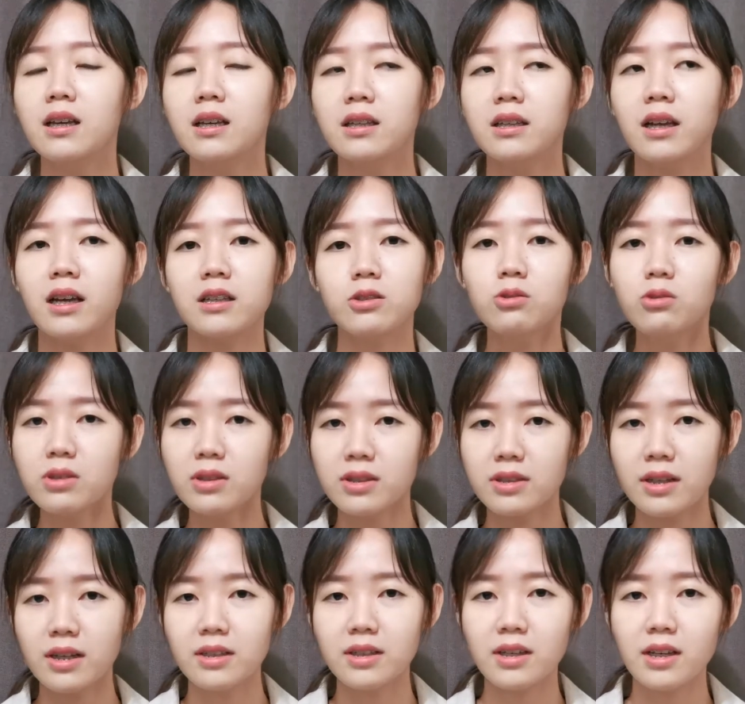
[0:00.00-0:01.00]
Yes, twin
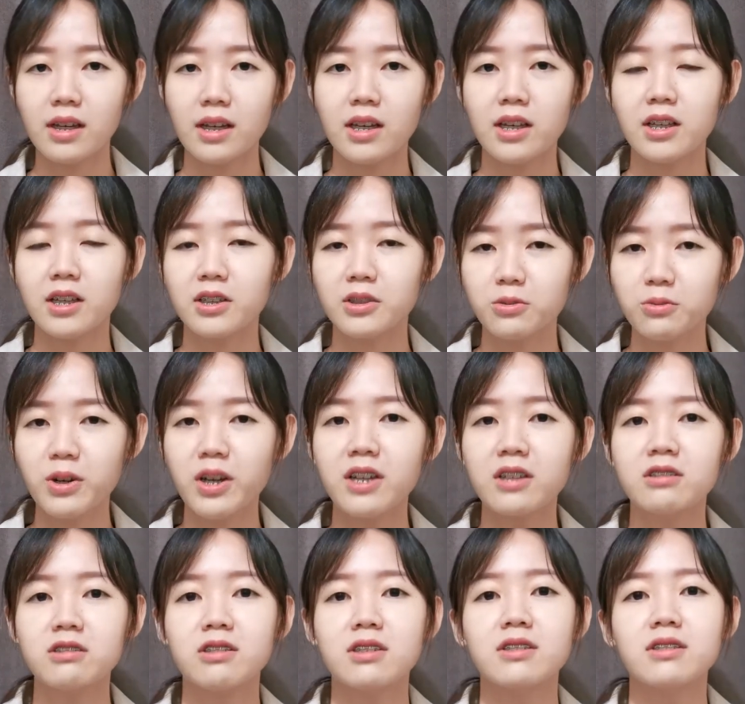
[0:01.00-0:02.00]
study is very
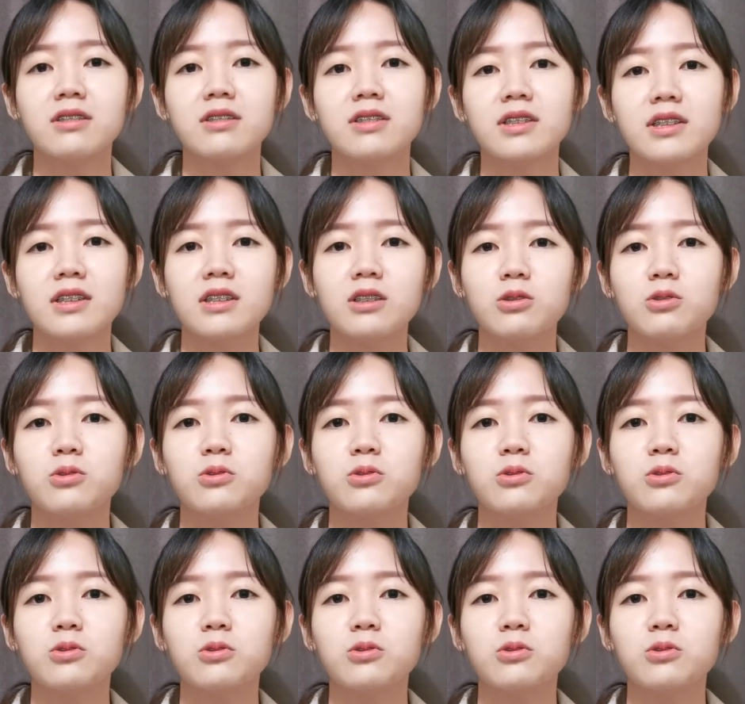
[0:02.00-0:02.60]
interesting